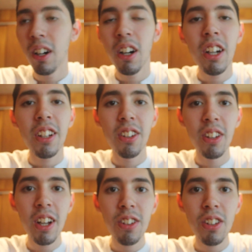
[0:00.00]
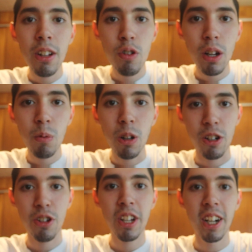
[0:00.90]
Alright, so that's the end of the truck
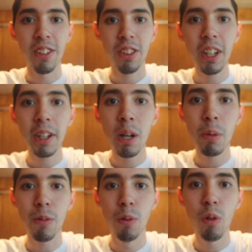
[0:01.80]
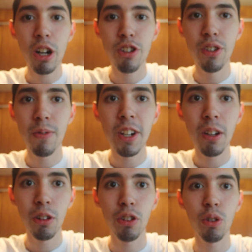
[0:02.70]
wash, you guys. Thank you everybody for watching this
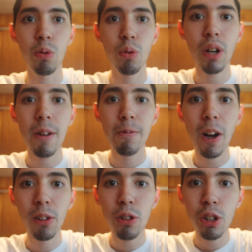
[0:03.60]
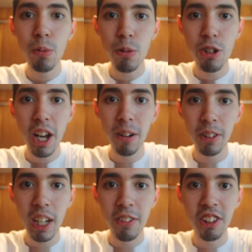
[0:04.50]
video. This is subscribe, follow YouTube channel,
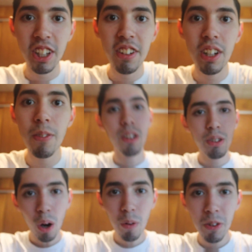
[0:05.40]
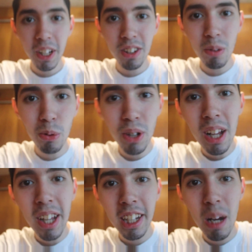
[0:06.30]
David's Kingdom. Don't forget to
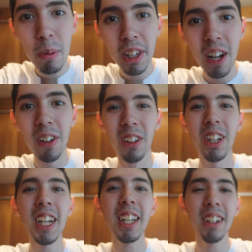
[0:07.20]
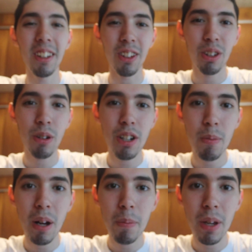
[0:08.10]
subscribe, like, comment down a link in the description
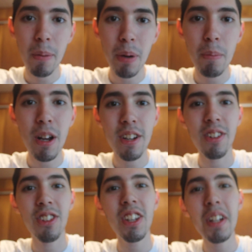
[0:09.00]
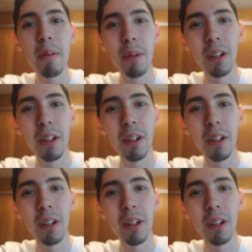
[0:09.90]
about your uh, permission, see that